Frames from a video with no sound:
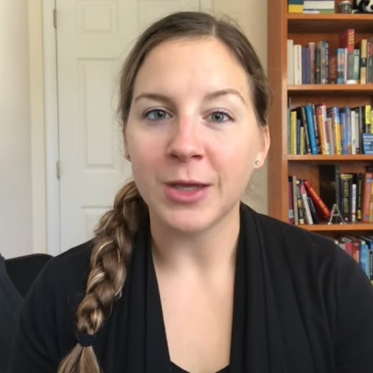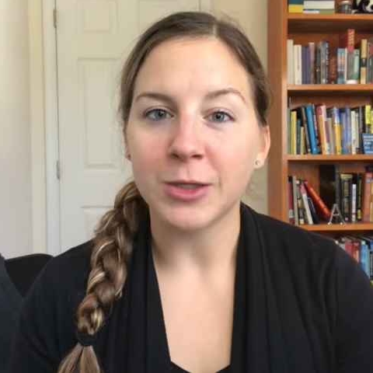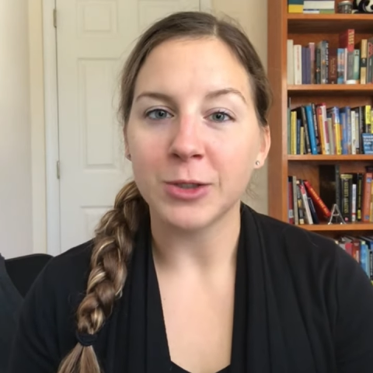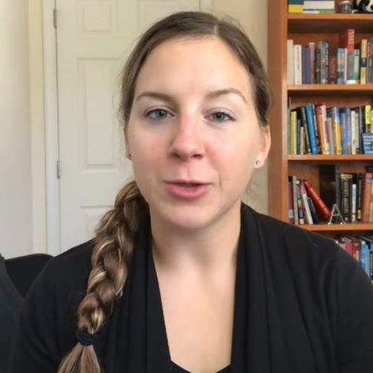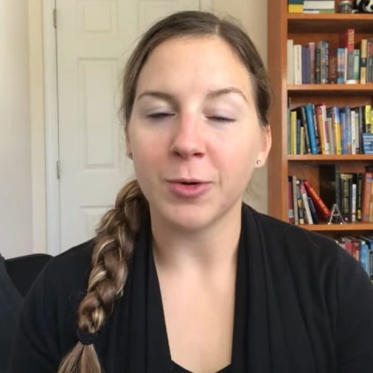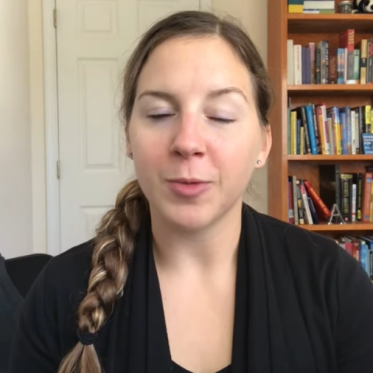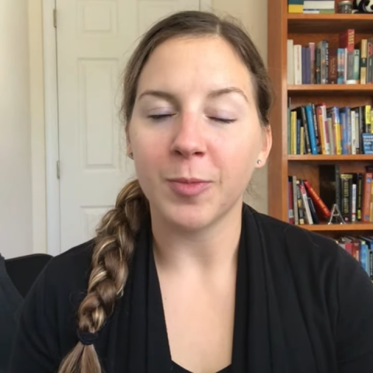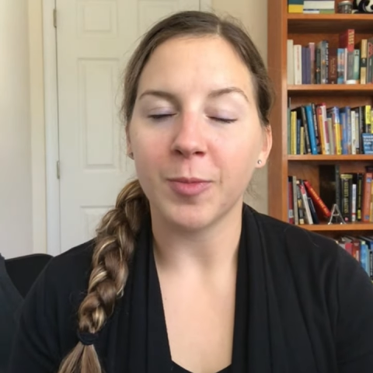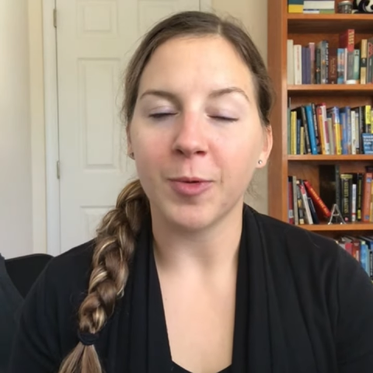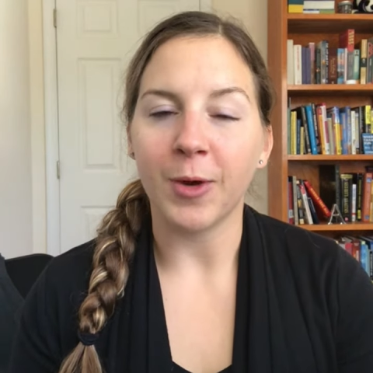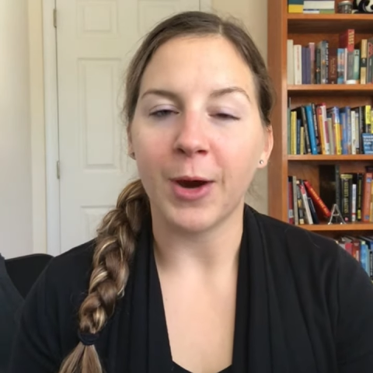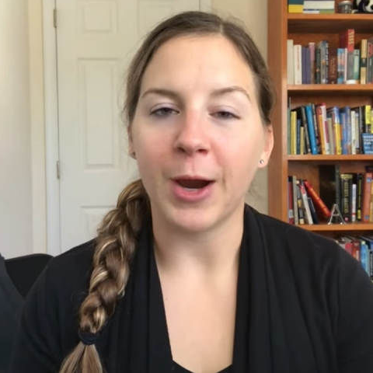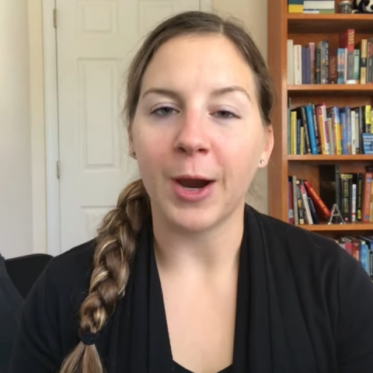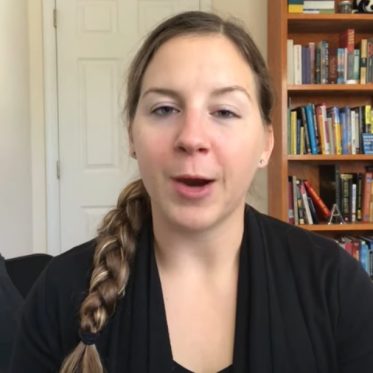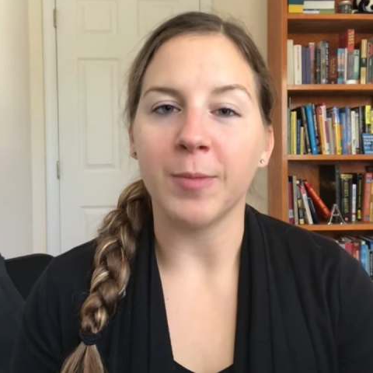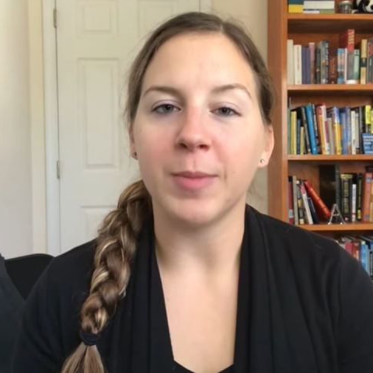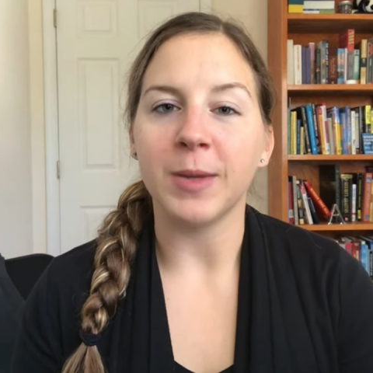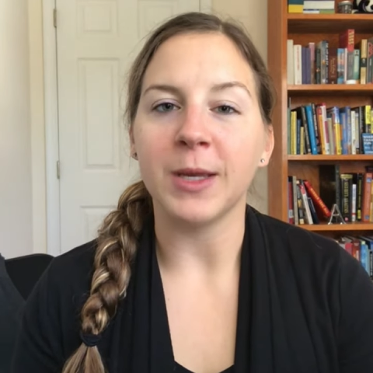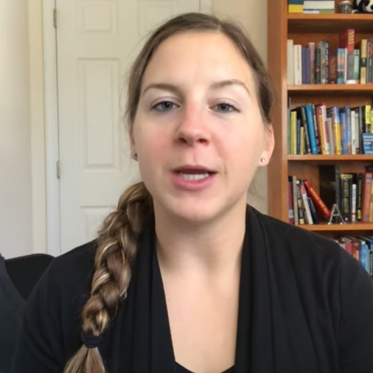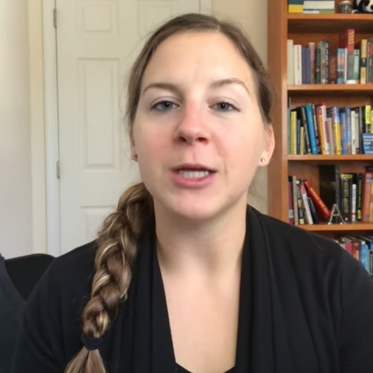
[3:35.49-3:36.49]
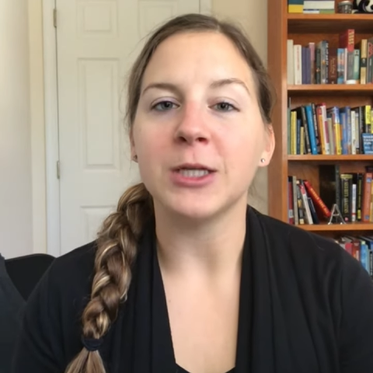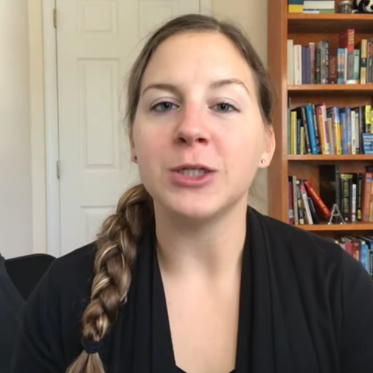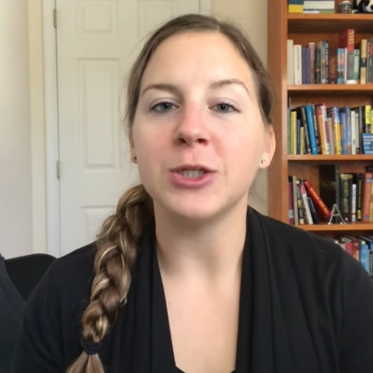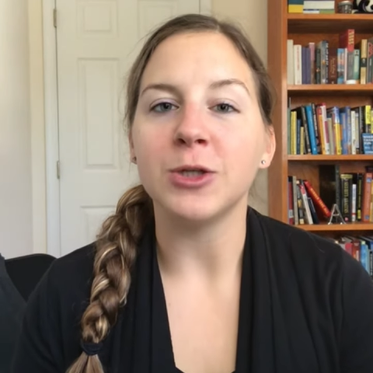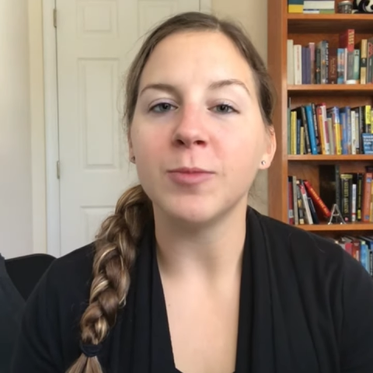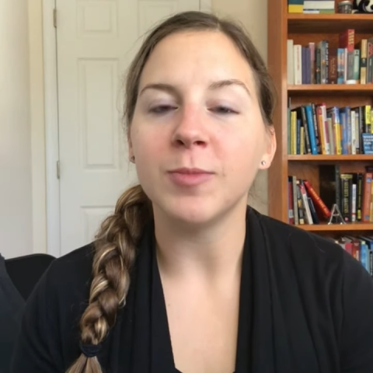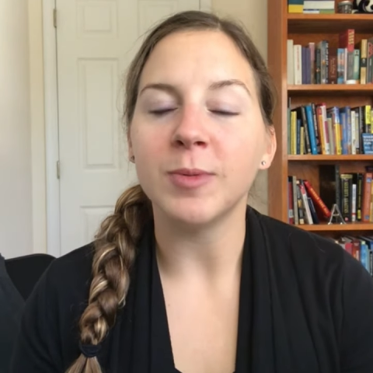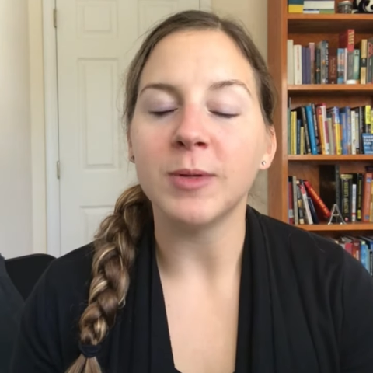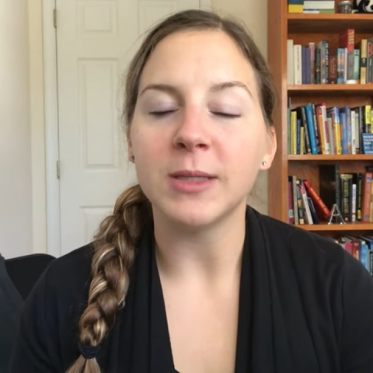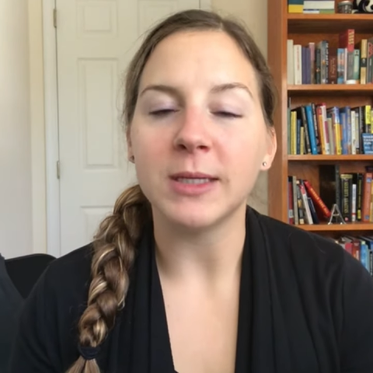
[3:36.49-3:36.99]
to a prayer because
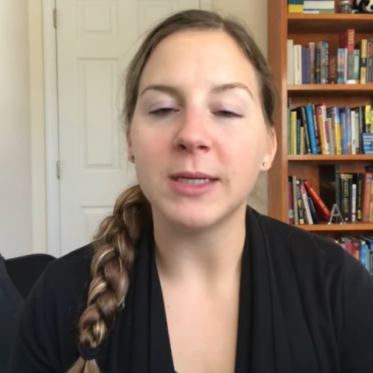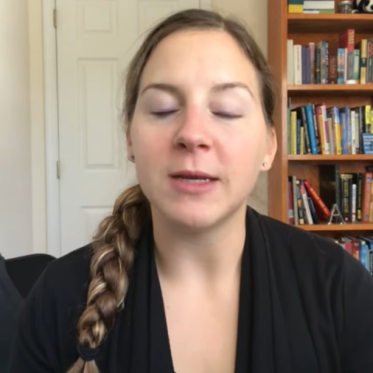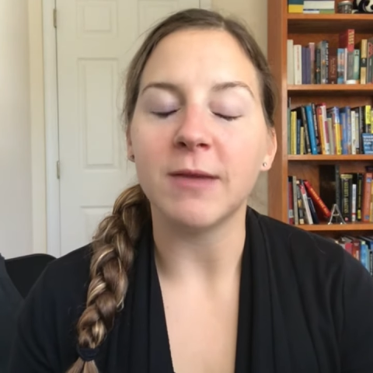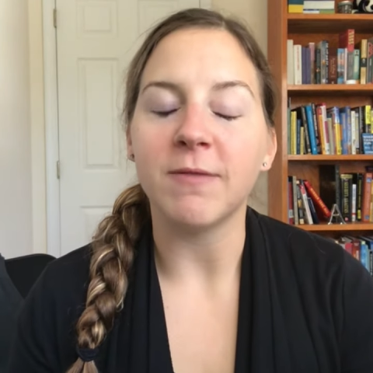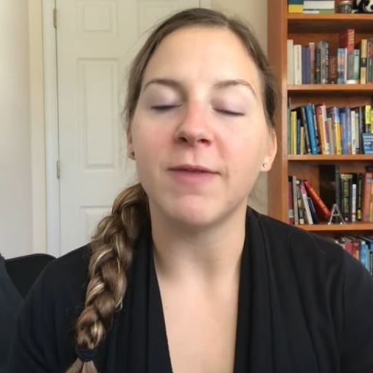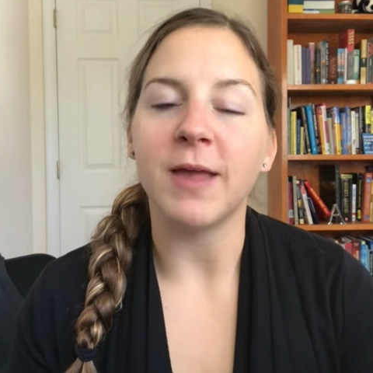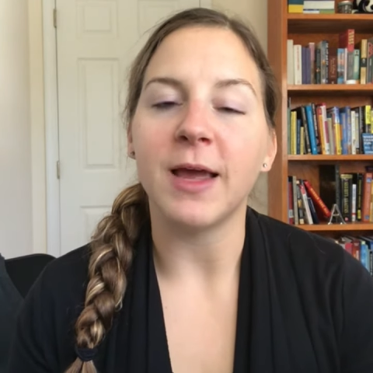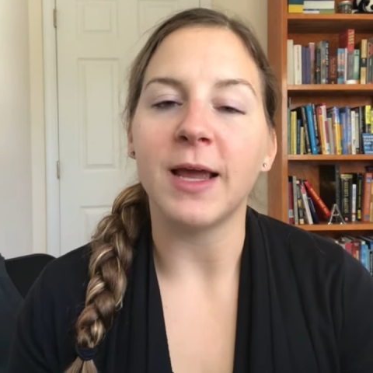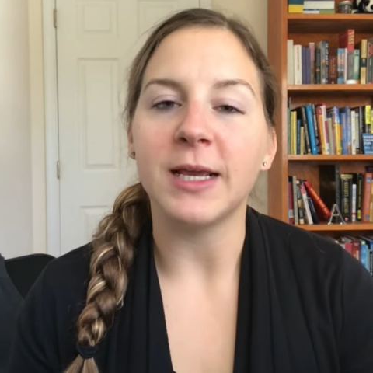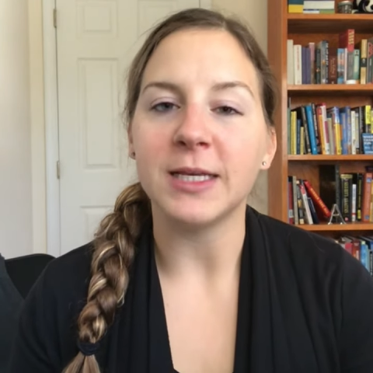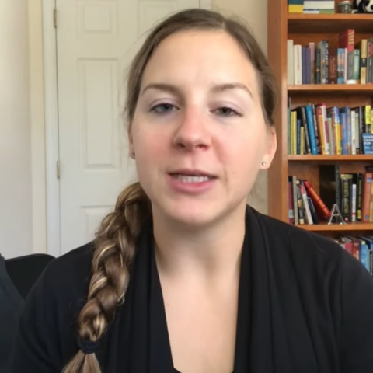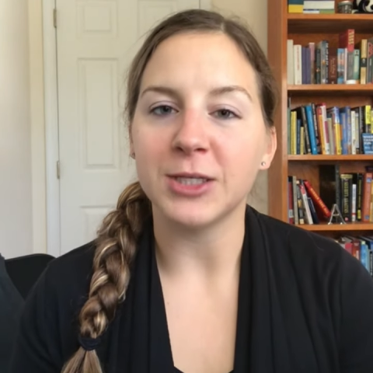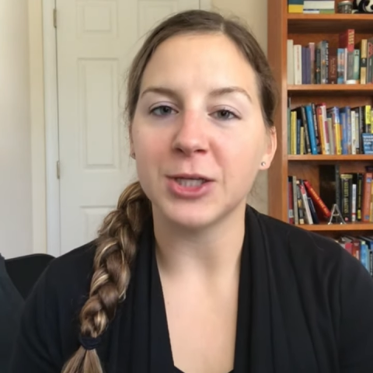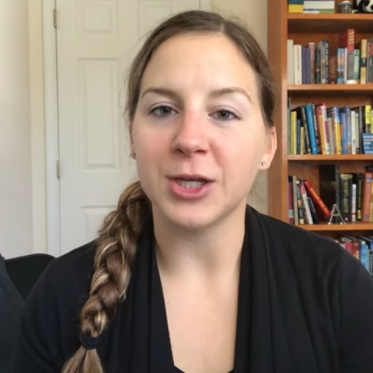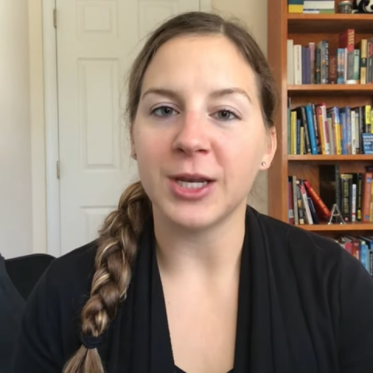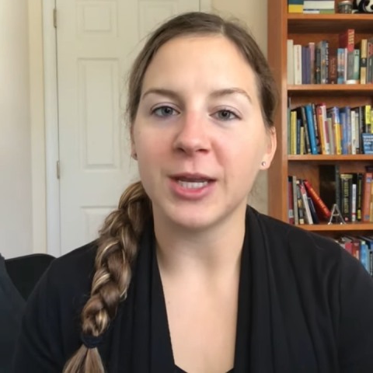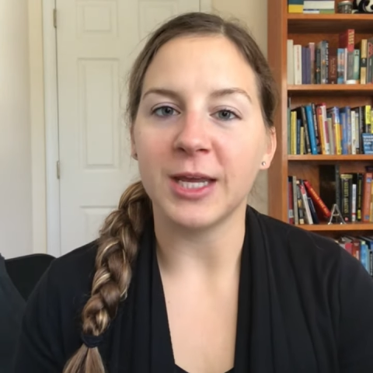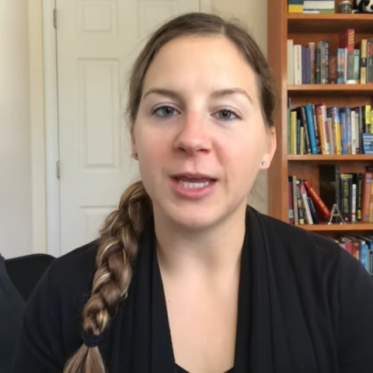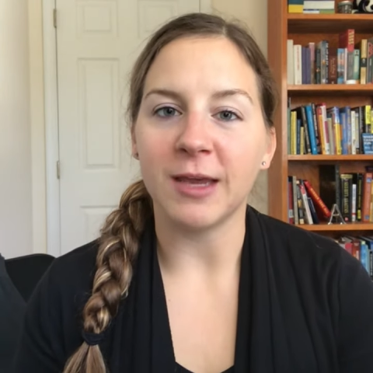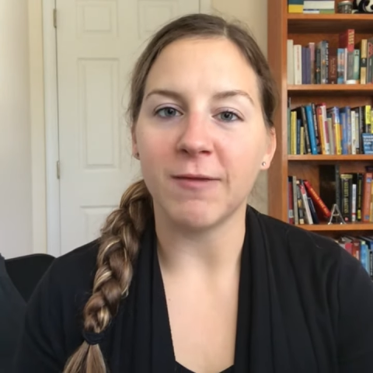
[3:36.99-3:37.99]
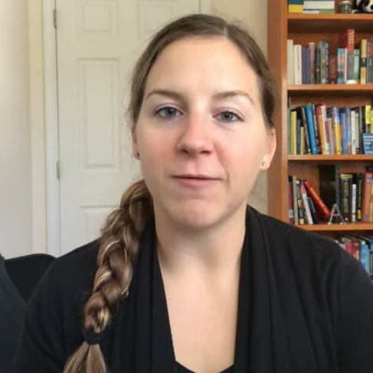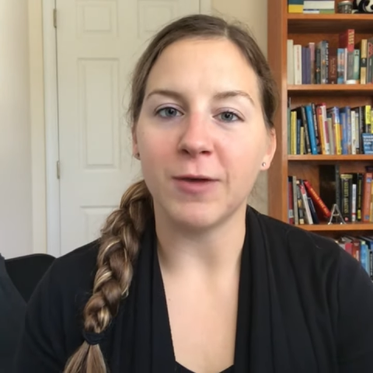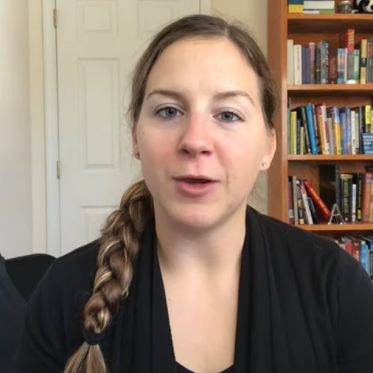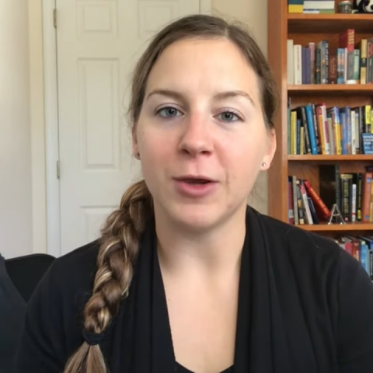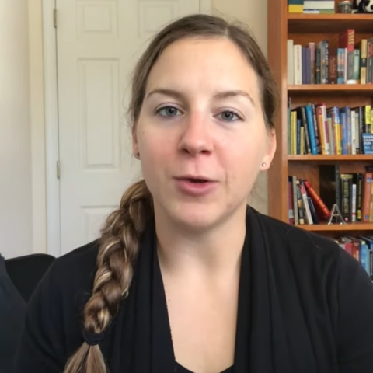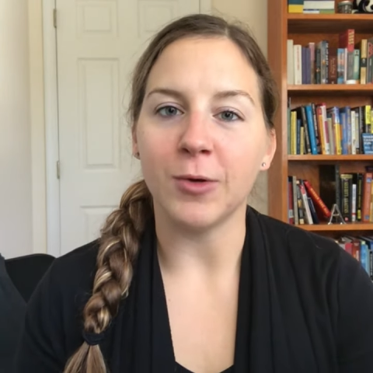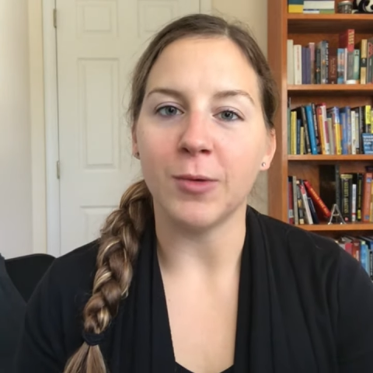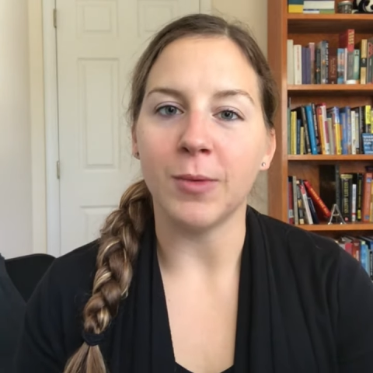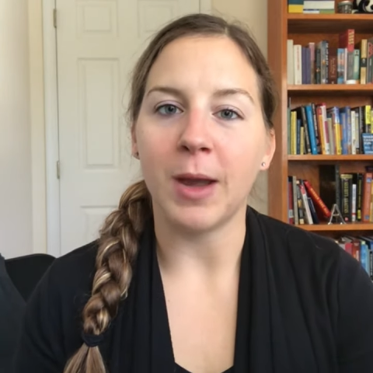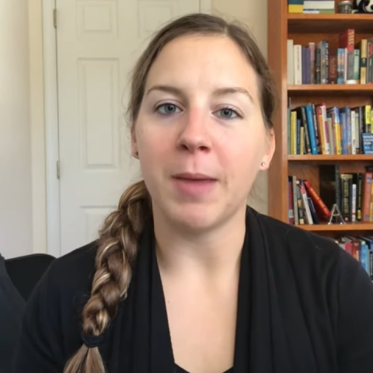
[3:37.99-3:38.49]
you believe that He's going to give
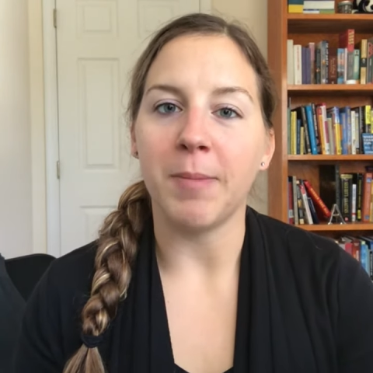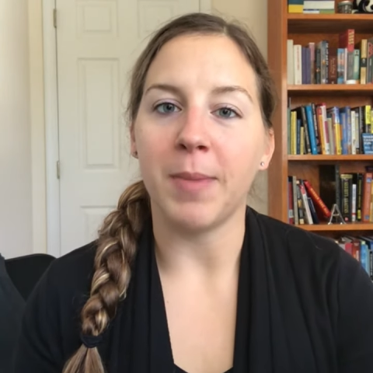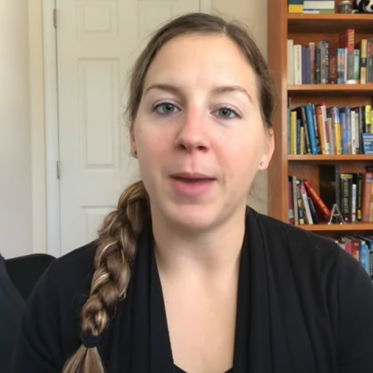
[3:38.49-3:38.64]
you a